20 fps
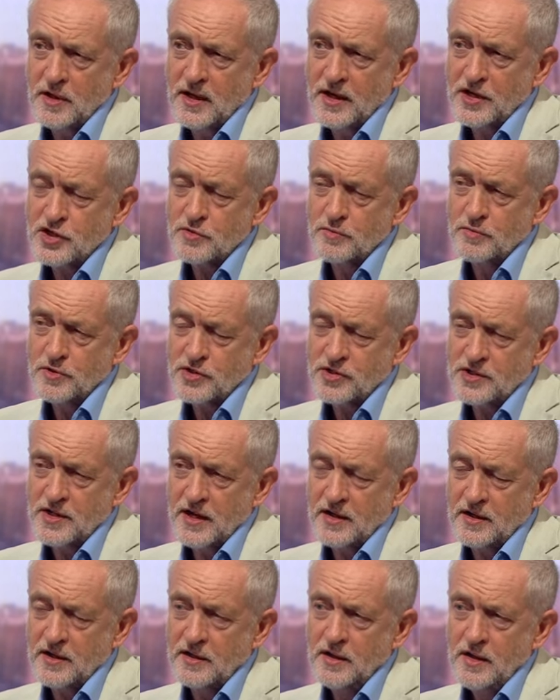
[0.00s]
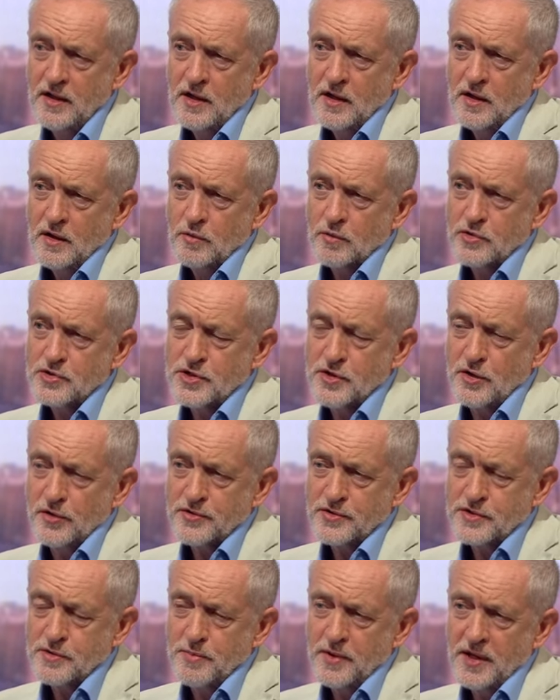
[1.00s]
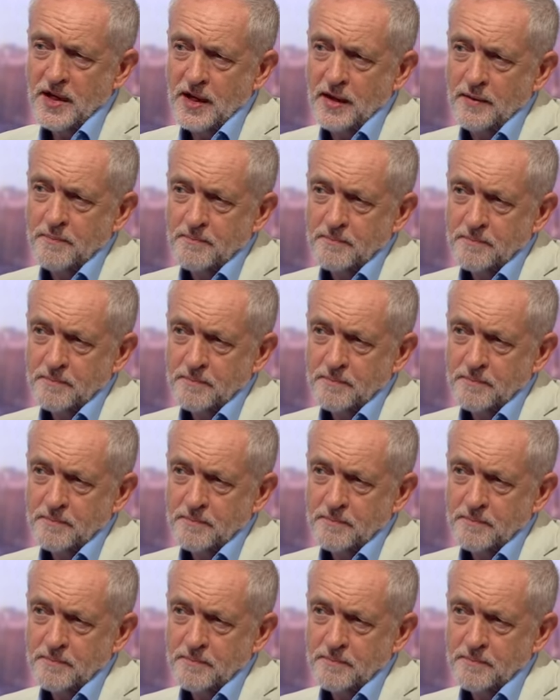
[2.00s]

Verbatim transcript: election, which sadly was not to be.